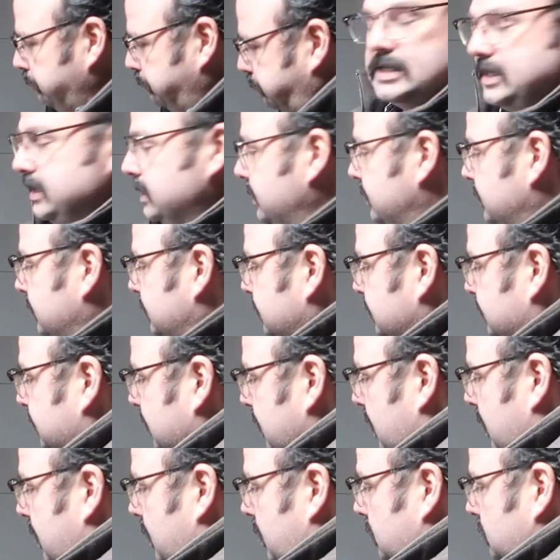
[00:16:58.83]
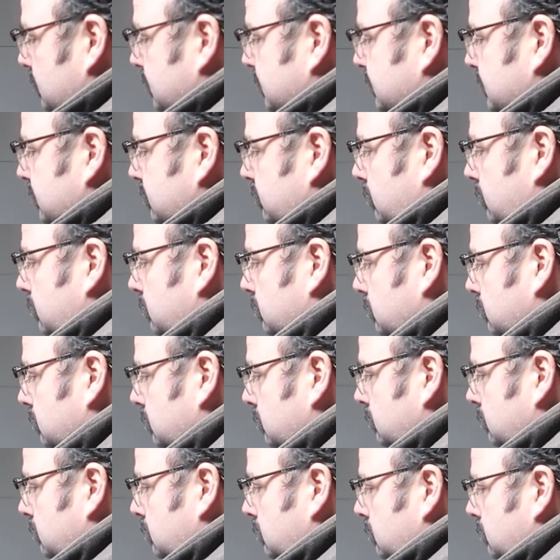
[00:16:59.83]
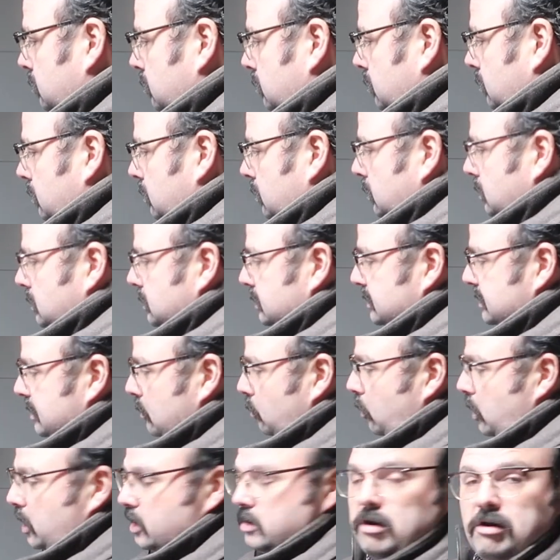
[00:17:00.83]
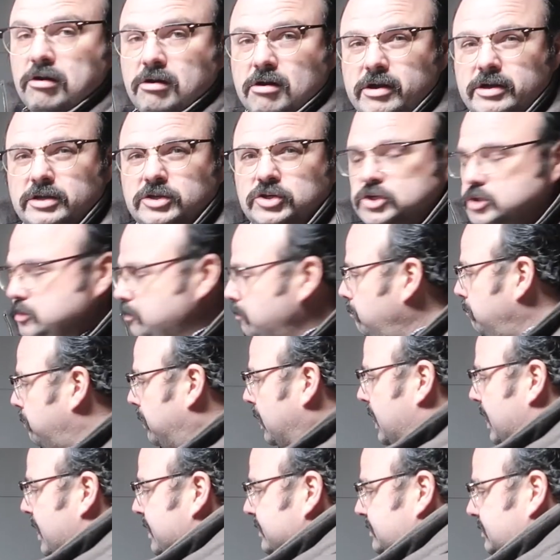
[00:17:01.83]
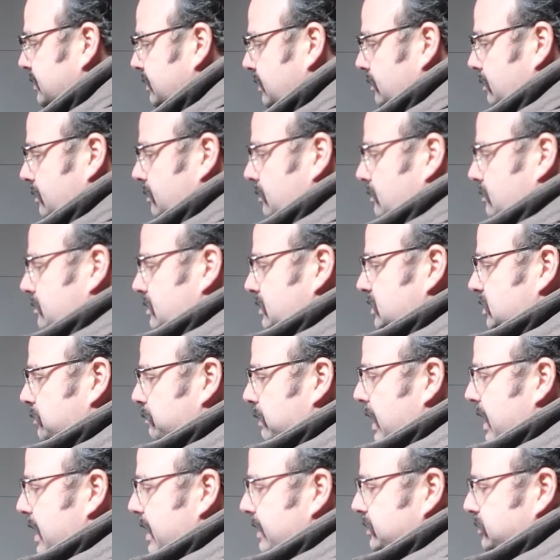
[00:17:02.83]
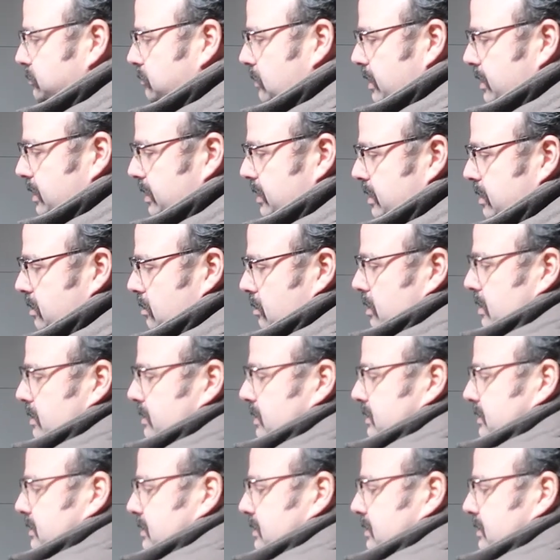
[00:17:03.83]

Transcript: It is still somewhat orange, but the spots right here in